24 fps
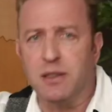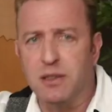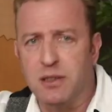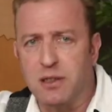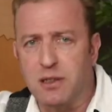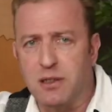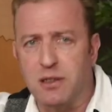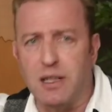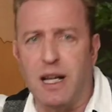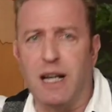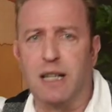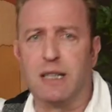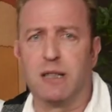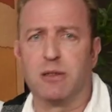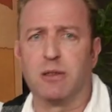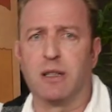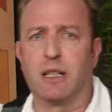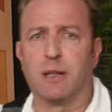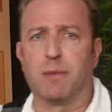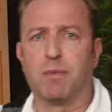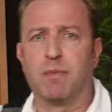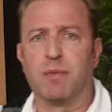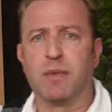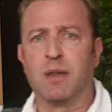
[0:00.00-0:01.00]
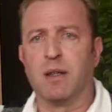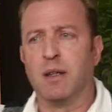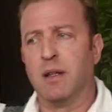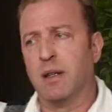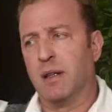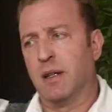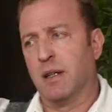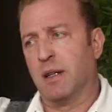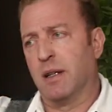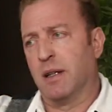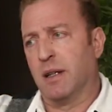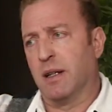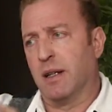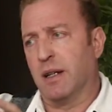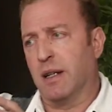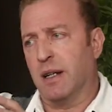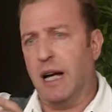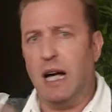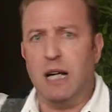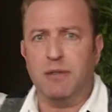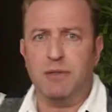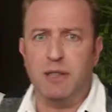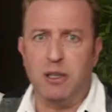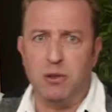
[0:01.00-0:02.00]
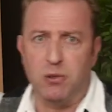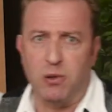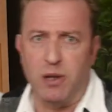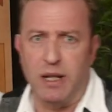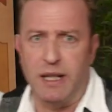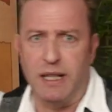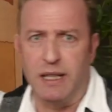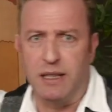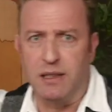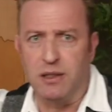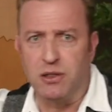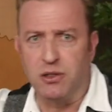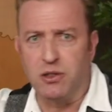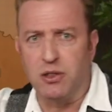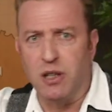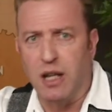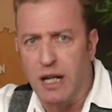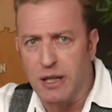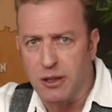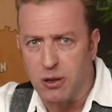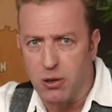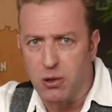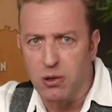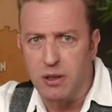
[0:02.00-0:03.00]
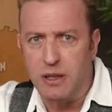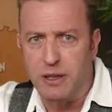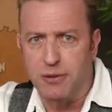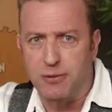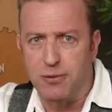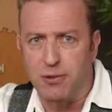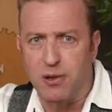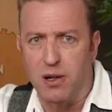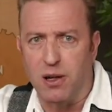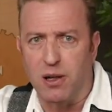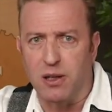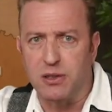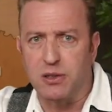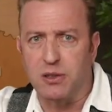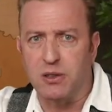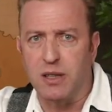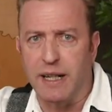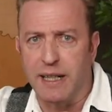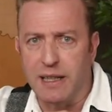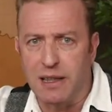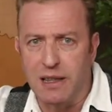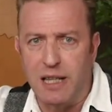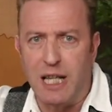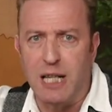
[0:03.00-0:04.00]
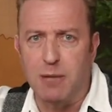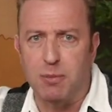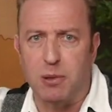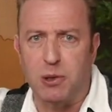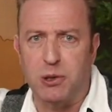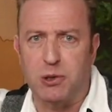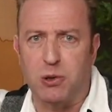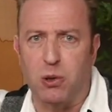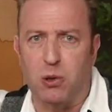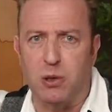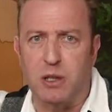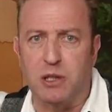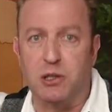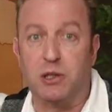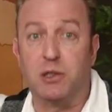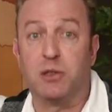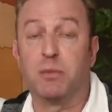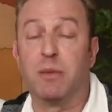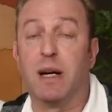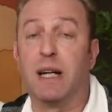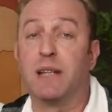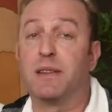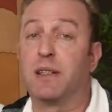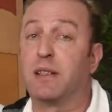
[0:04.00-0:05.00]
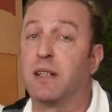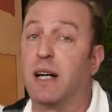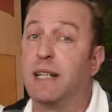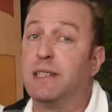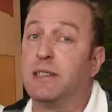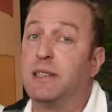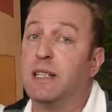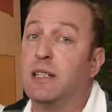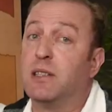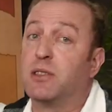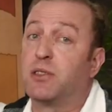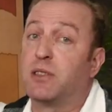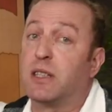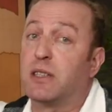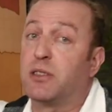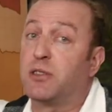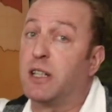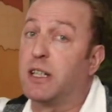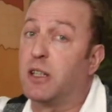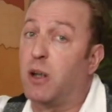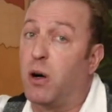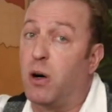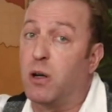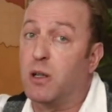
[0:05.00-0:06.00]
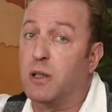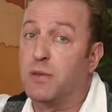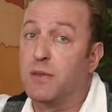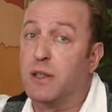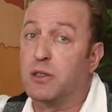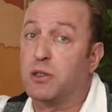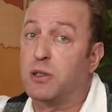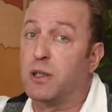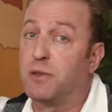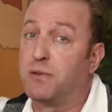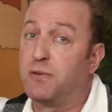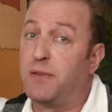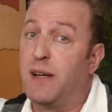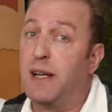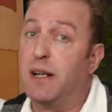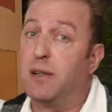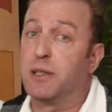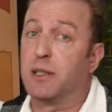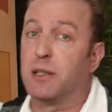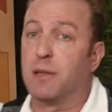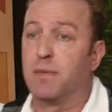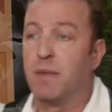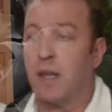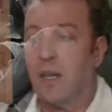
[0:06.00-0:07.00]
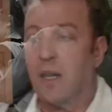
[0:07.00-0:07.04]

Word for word: Staggering. Heavy rains and early frost and labor shortages made the 1916 harvest a failure,